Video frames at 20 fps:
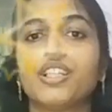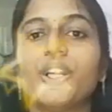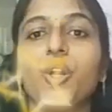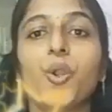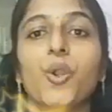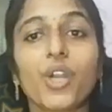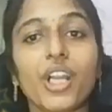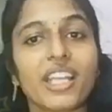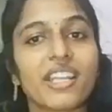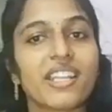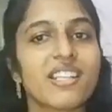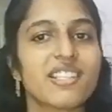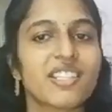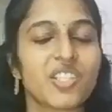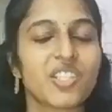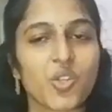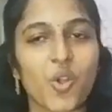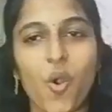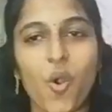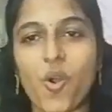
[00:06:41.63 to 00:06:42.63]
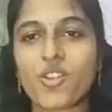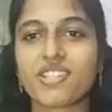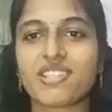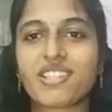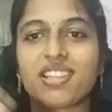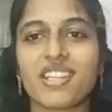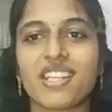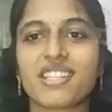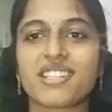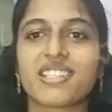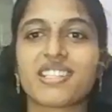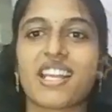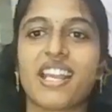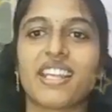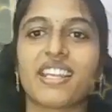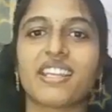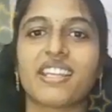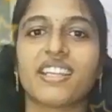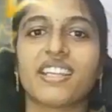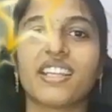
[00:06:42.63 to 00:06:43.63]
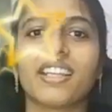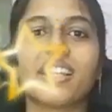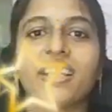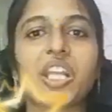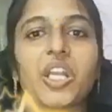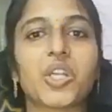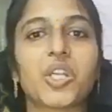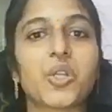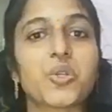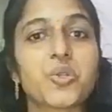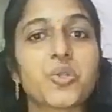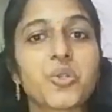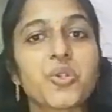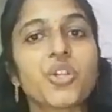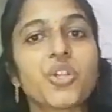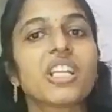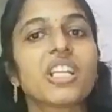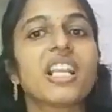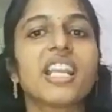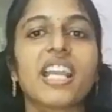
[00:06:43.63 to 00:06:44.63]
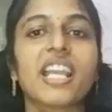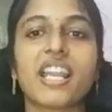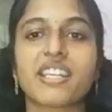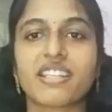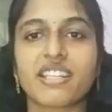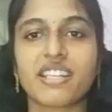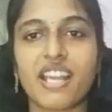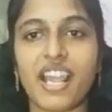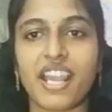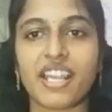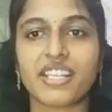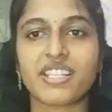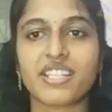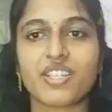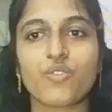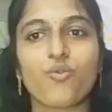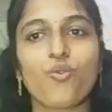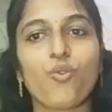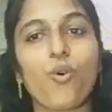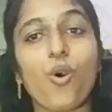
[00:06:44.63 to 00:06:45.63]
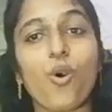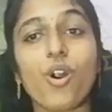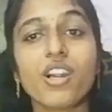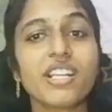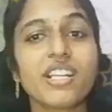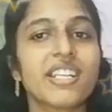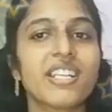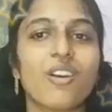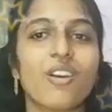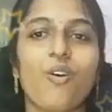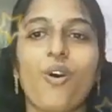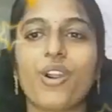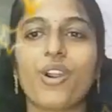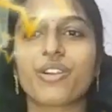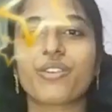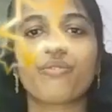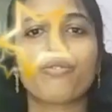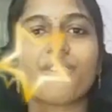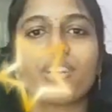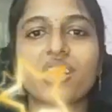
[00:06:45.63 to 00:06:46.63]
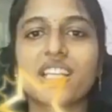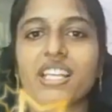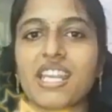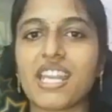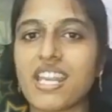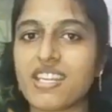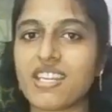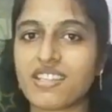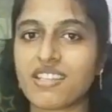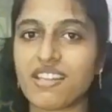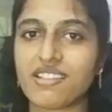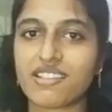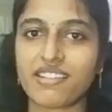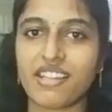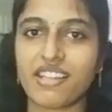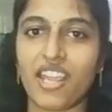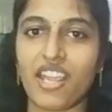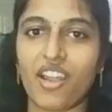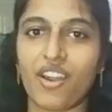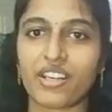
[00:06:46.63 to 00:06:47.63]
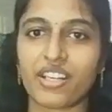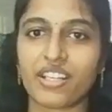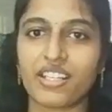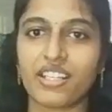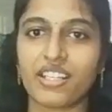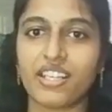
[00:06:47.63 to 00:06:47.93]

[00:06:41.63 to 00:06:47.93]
Look at the stars in the sky that are twinkling at night. What wonderful creations they are.